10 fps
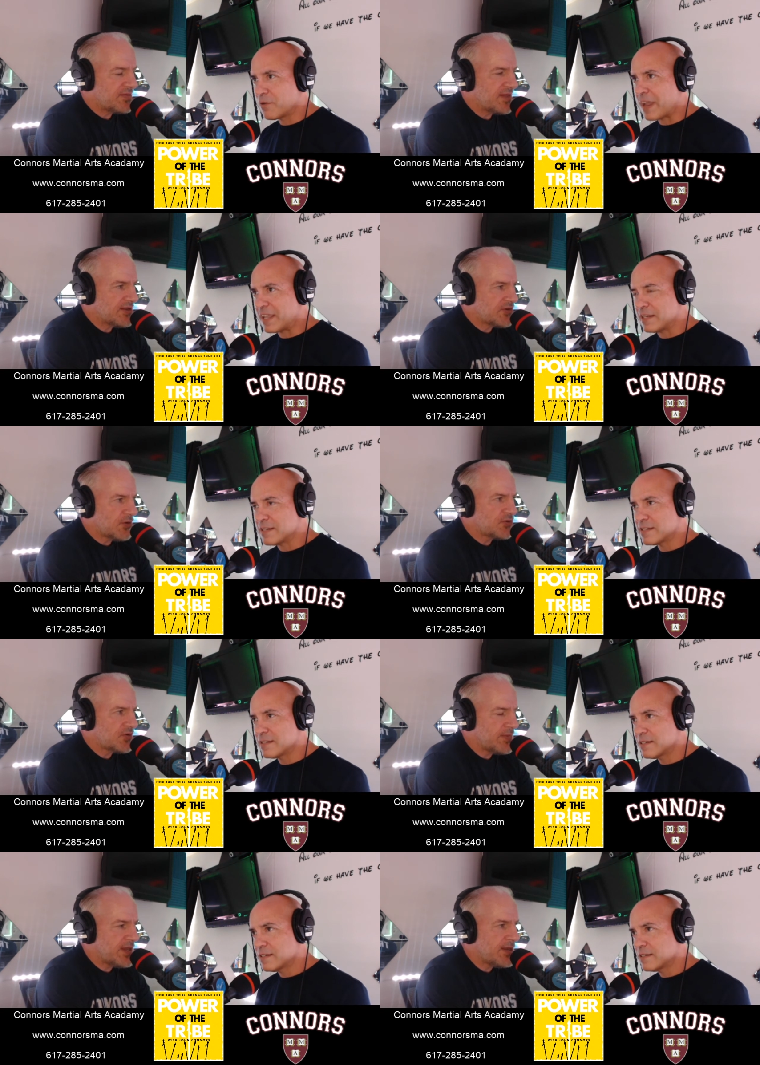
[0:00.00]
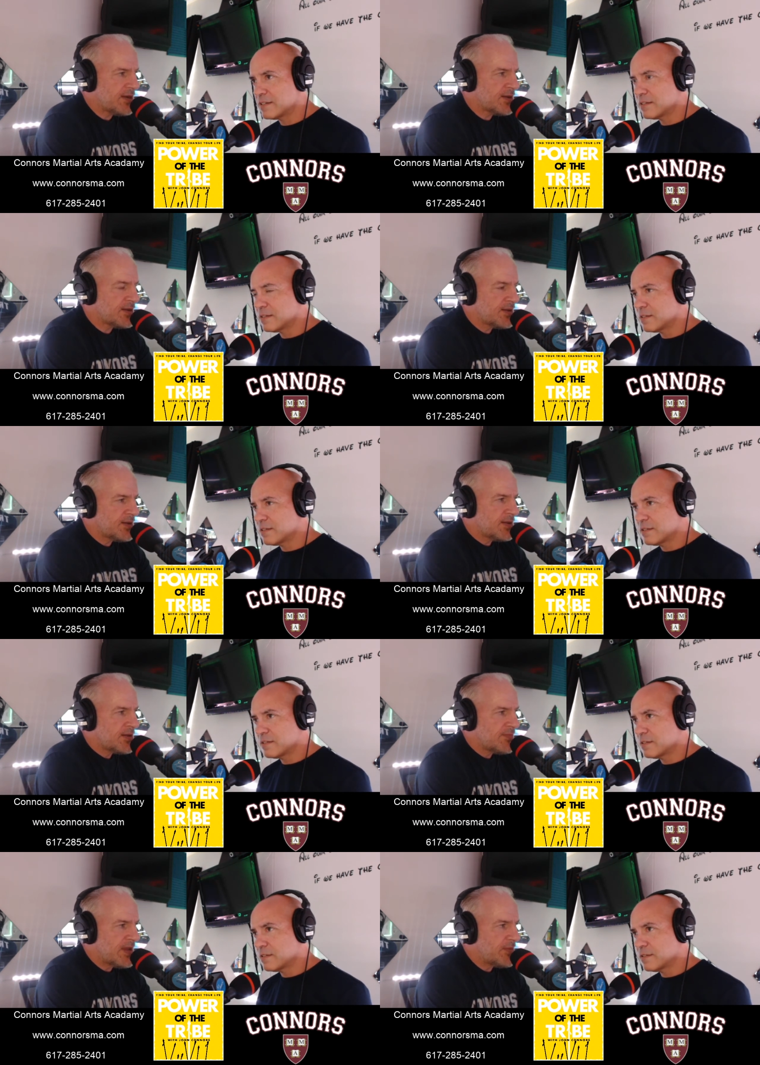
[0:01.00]
Speaker 1: think social media
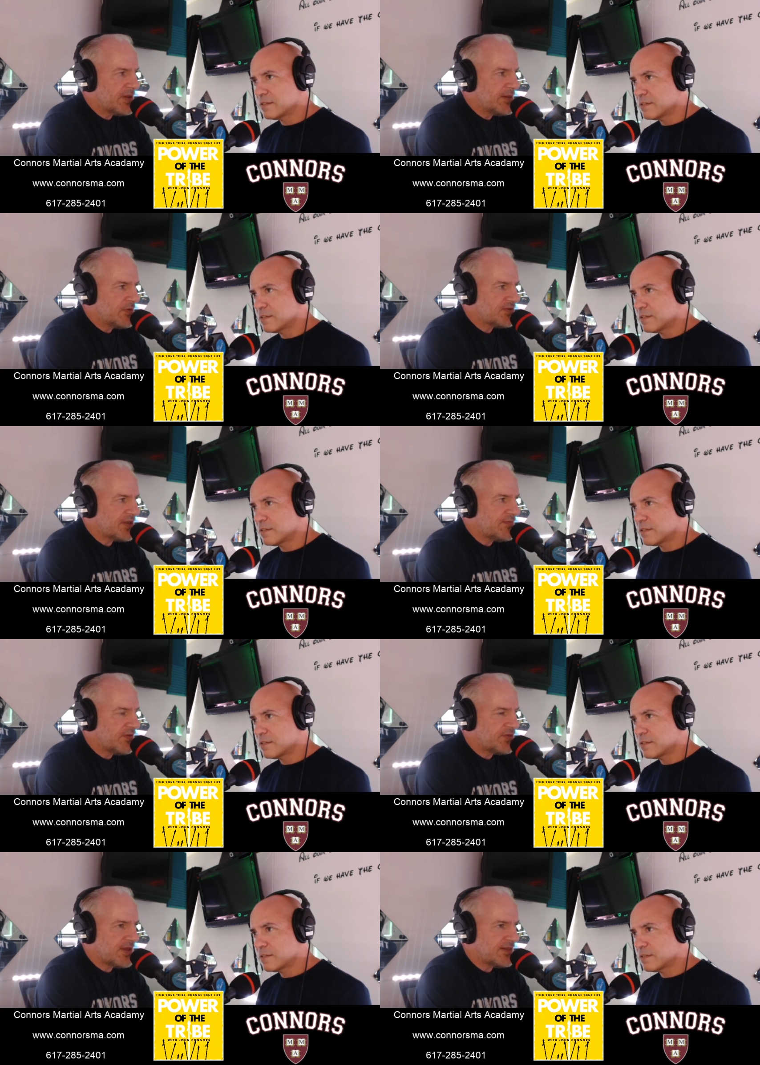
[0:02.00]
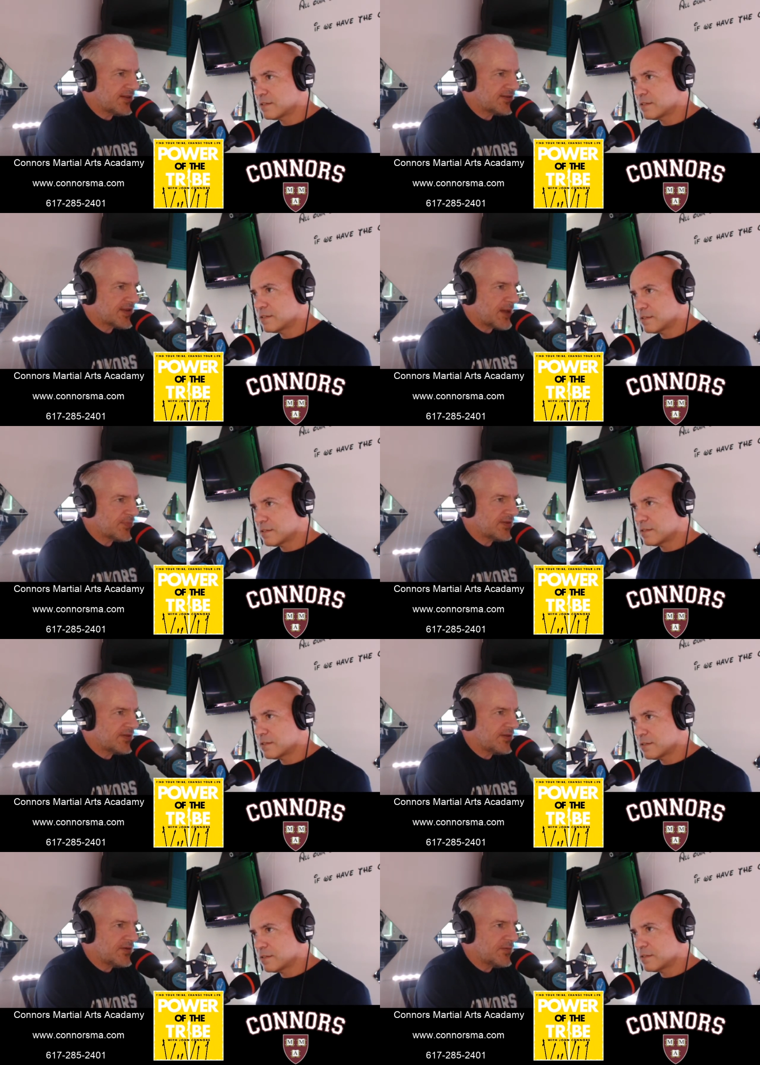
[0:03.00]
may be the most evil thing that's happened to
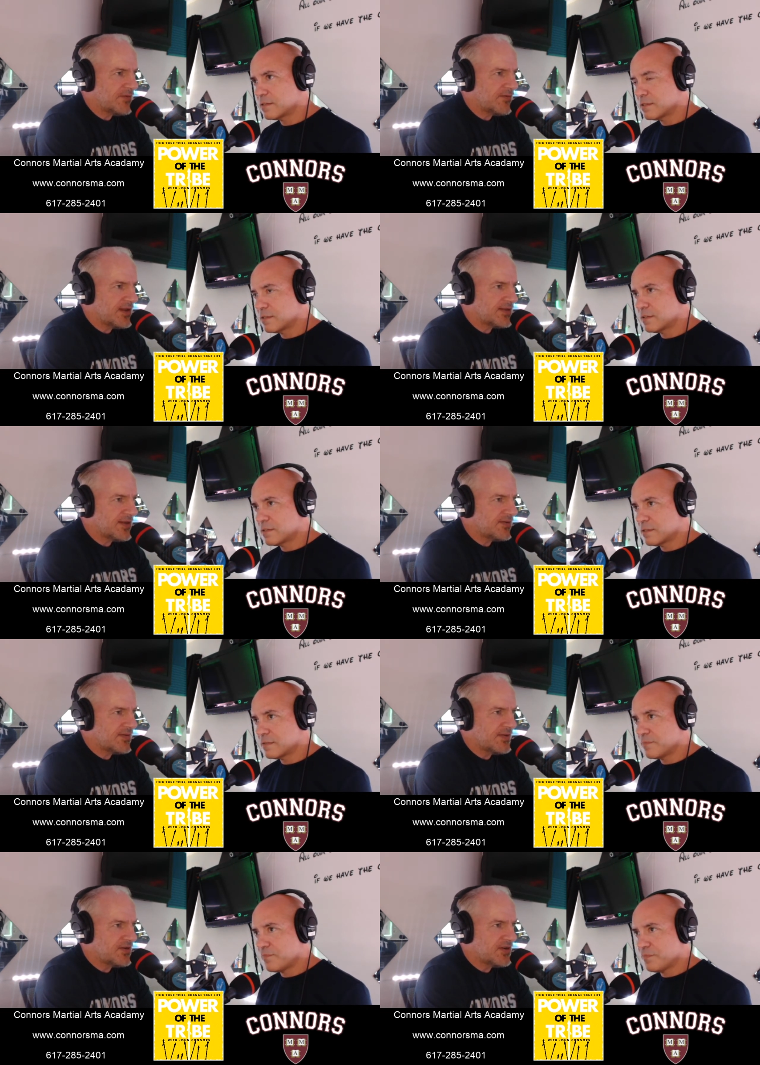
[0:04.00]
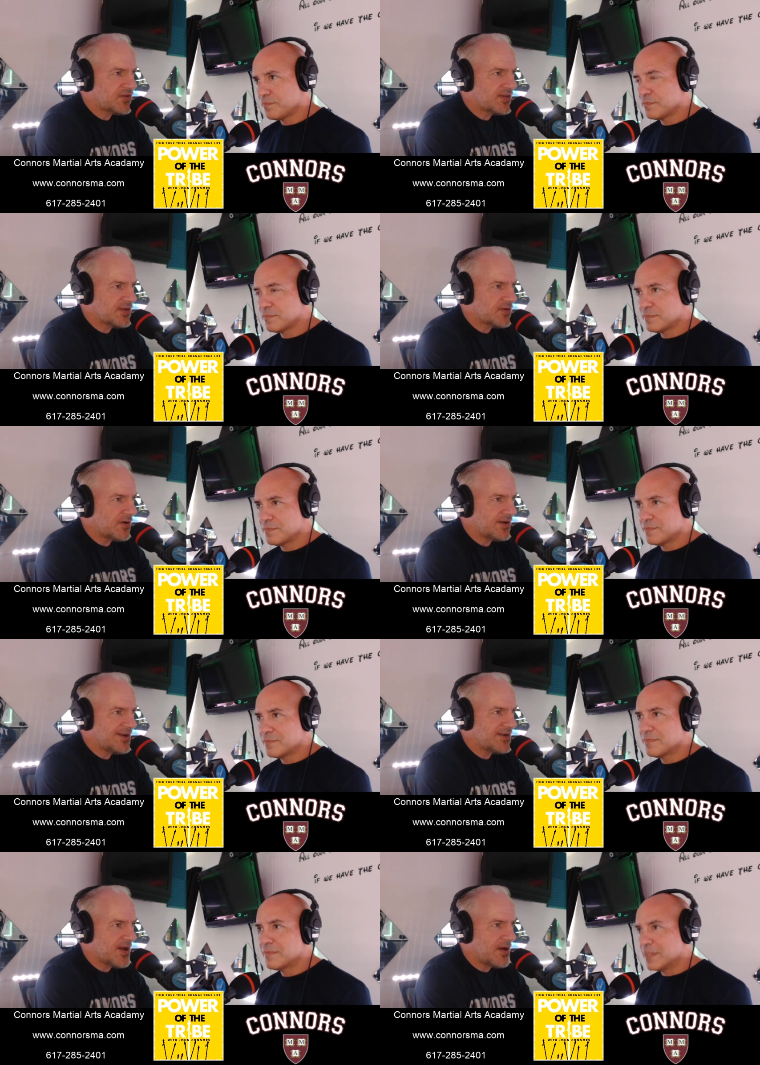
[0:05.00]
the human race. It just started to
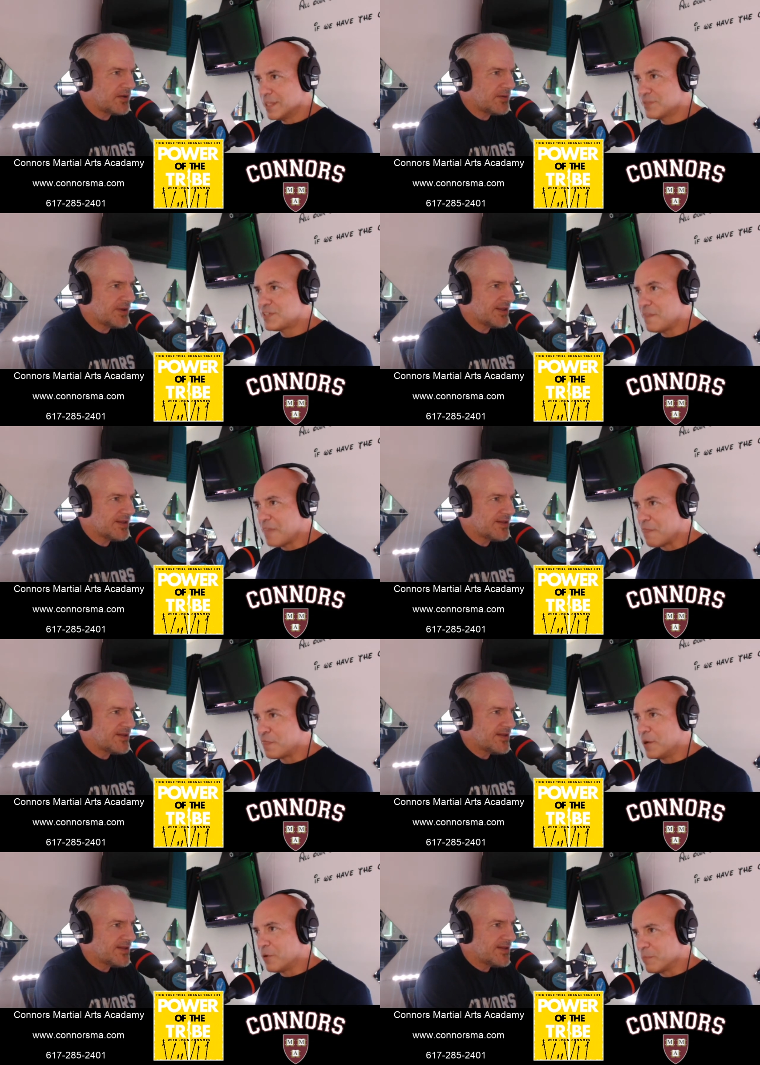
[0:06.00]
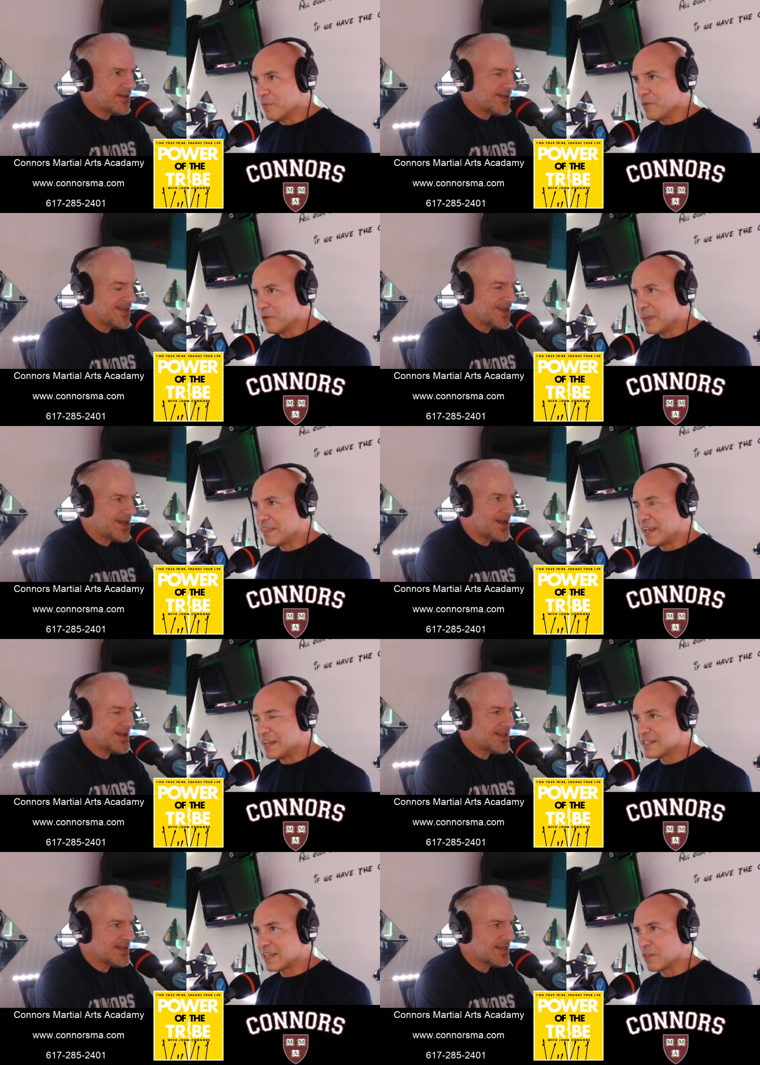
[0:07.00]
dawn
Speaker 2: on me. You've said that theory before, right? Yeah. That it's
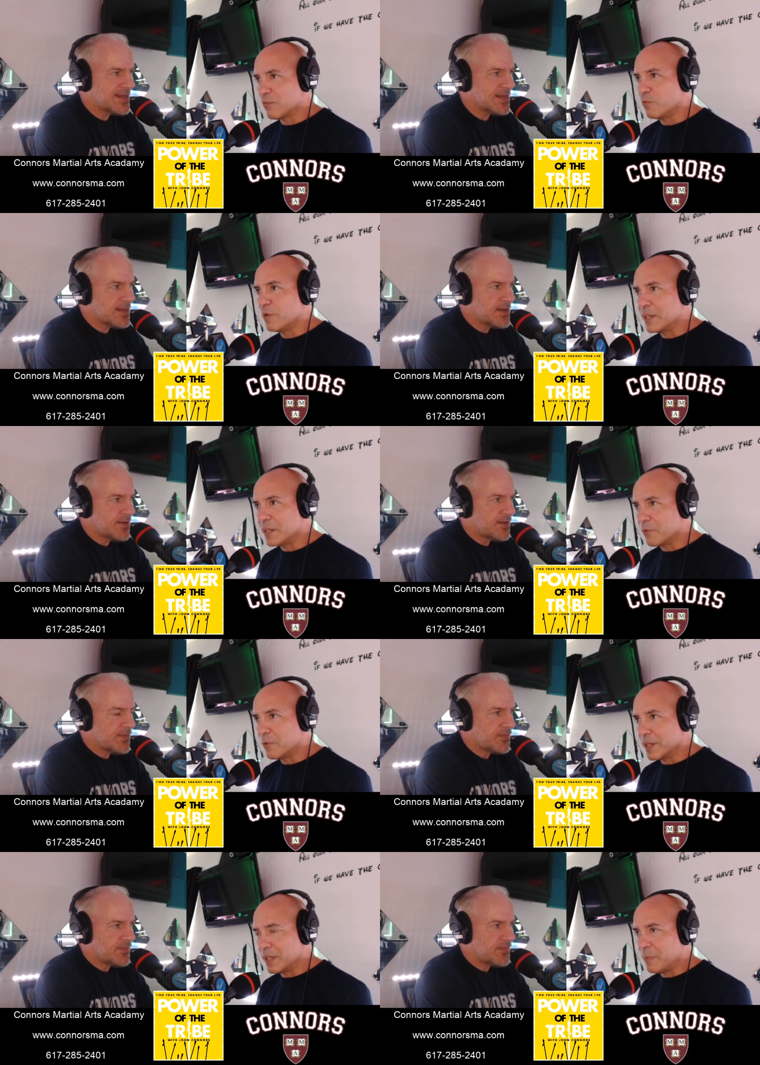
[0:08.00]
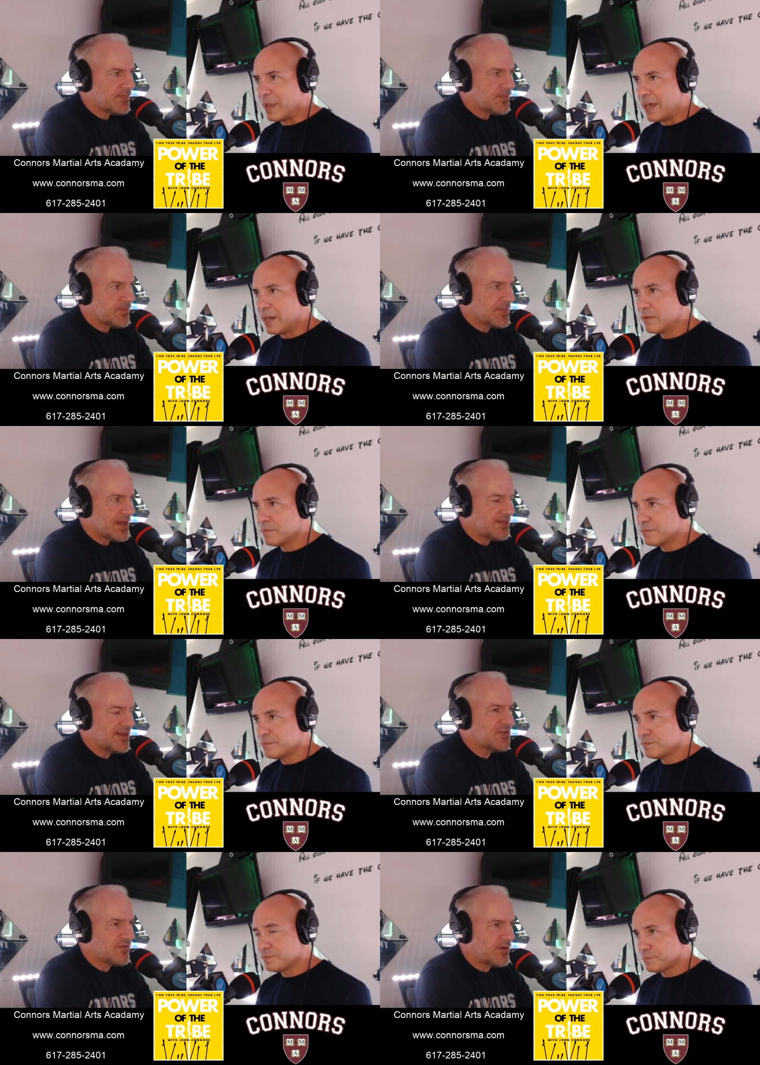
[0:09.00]
like really, really bad. I think
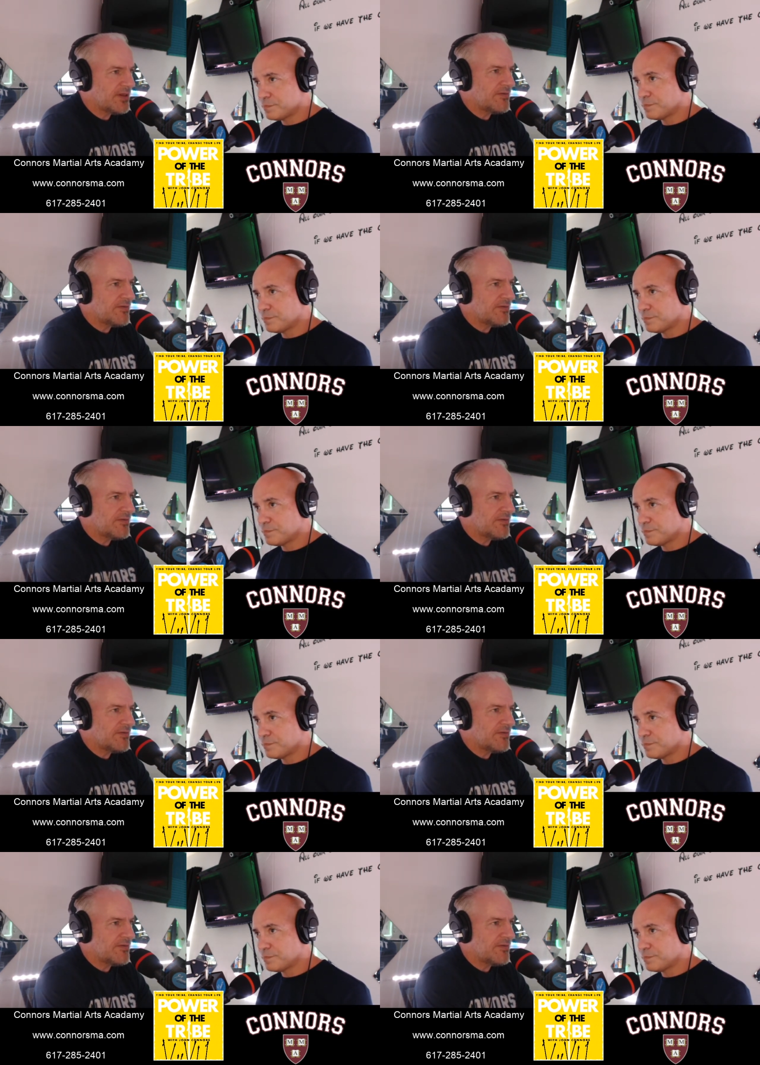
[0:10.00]
it's really,